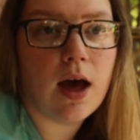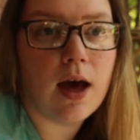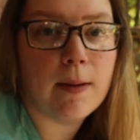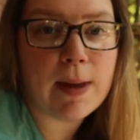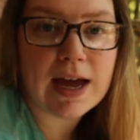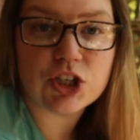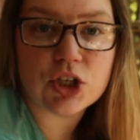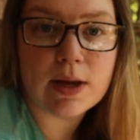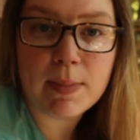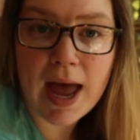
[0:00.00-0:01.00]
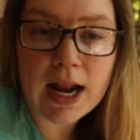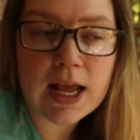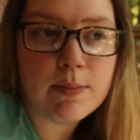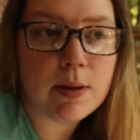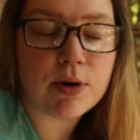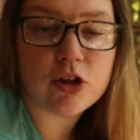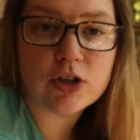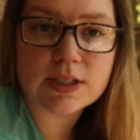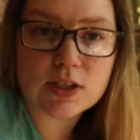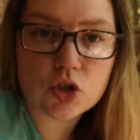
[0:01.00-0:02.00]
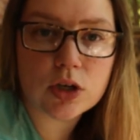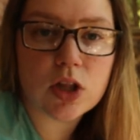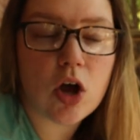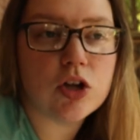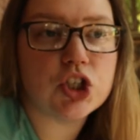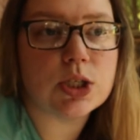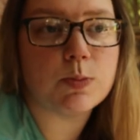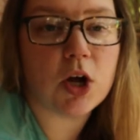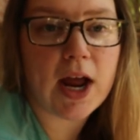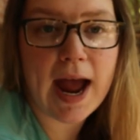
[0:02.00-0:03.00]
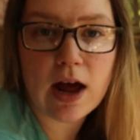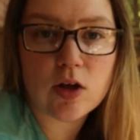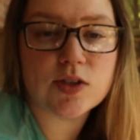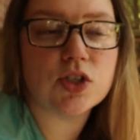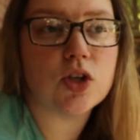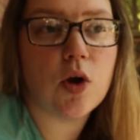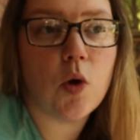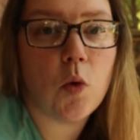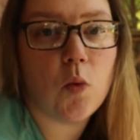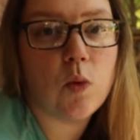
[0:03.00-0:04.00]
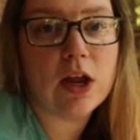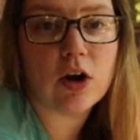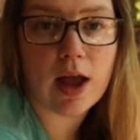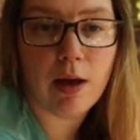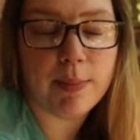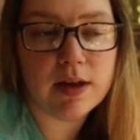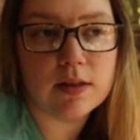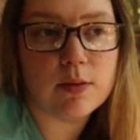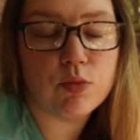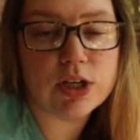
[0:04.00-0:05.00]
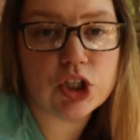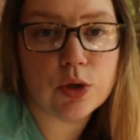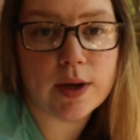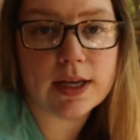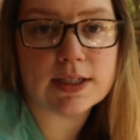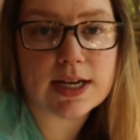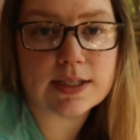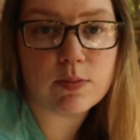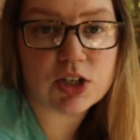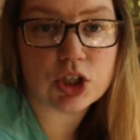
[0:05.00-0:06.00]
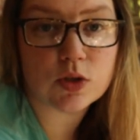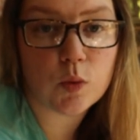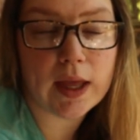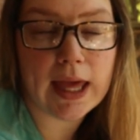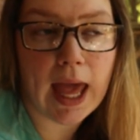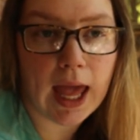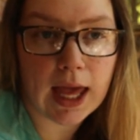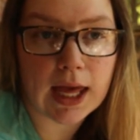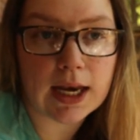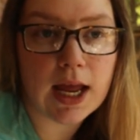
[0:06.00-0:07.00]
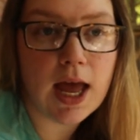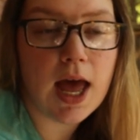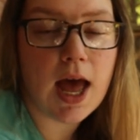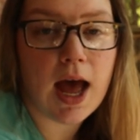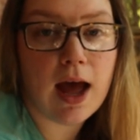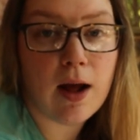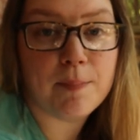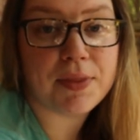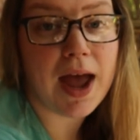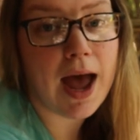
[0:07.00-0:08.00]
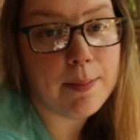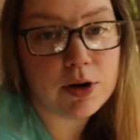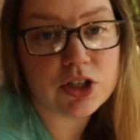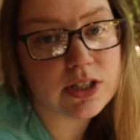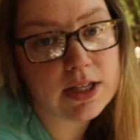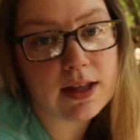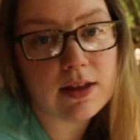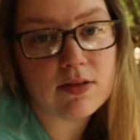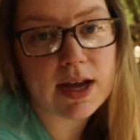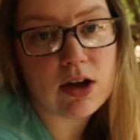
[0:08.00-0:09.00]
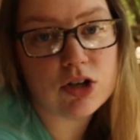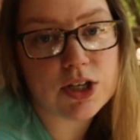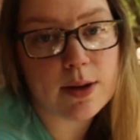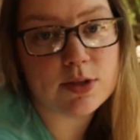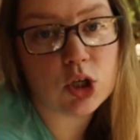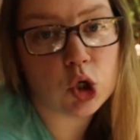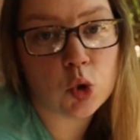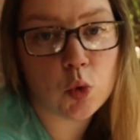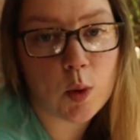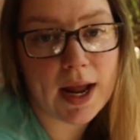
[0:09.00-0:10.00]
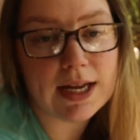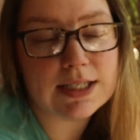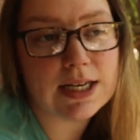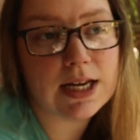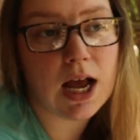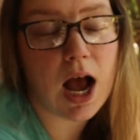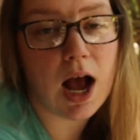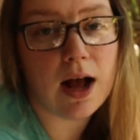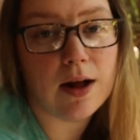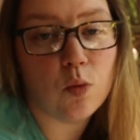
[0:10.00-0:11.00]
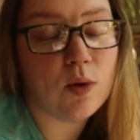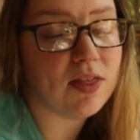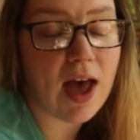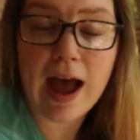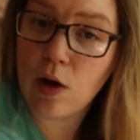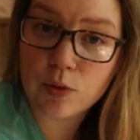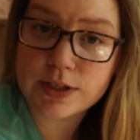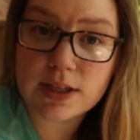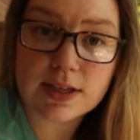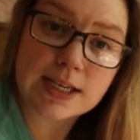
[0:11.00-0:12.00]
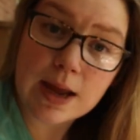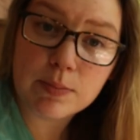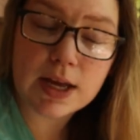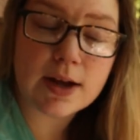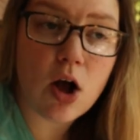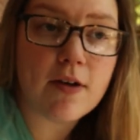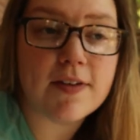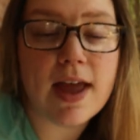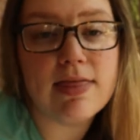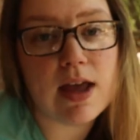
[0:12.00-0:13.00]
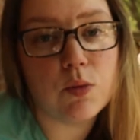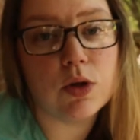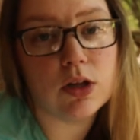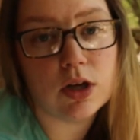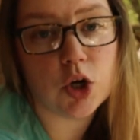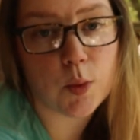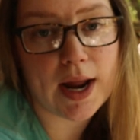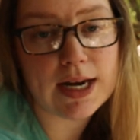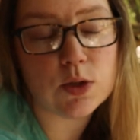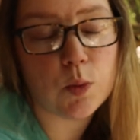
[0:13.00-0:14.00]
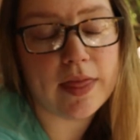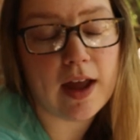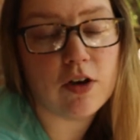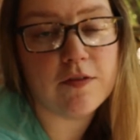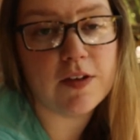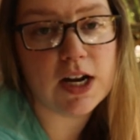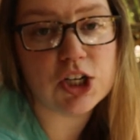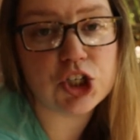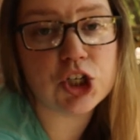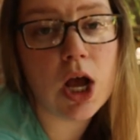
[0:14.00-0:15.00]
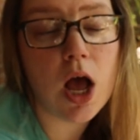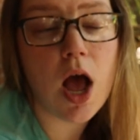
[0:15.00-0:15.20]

Um, Ashley and Patty, my brother and sister-in-law, just bought a house, so we are helping them redo it as much as we can. Um, I personally think the countertops look great uh, without the tape being off, and they will look great when they are finished